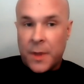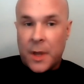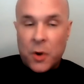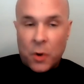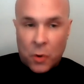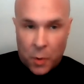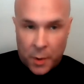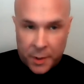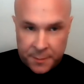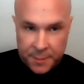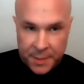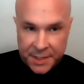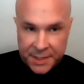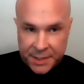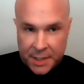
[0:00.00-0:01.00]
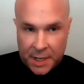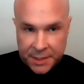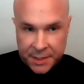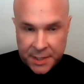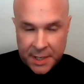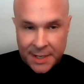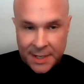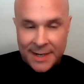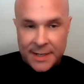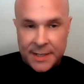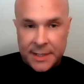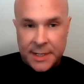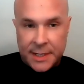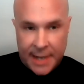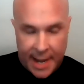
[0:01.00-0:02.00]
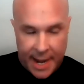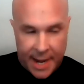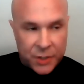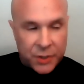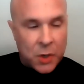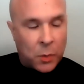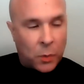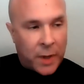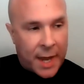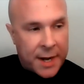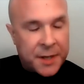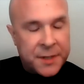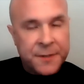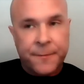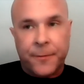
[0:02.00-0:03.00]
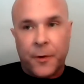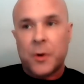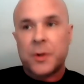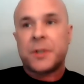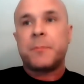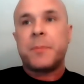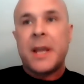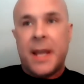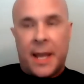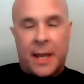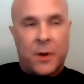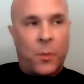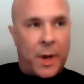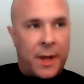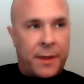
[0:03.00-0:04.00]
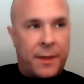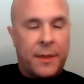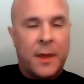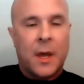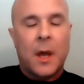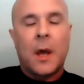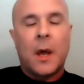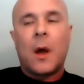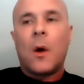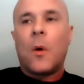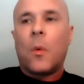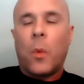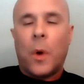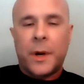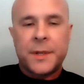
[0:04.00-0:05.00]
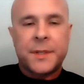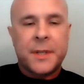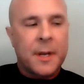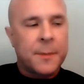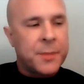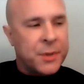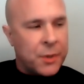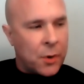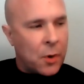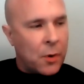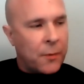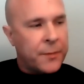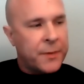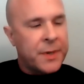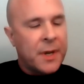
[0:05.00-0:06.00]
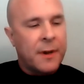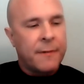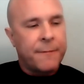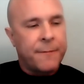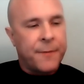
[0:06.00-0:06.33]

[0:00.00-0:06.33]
that you're going to be discussing today. So let us first begin with, what is the observed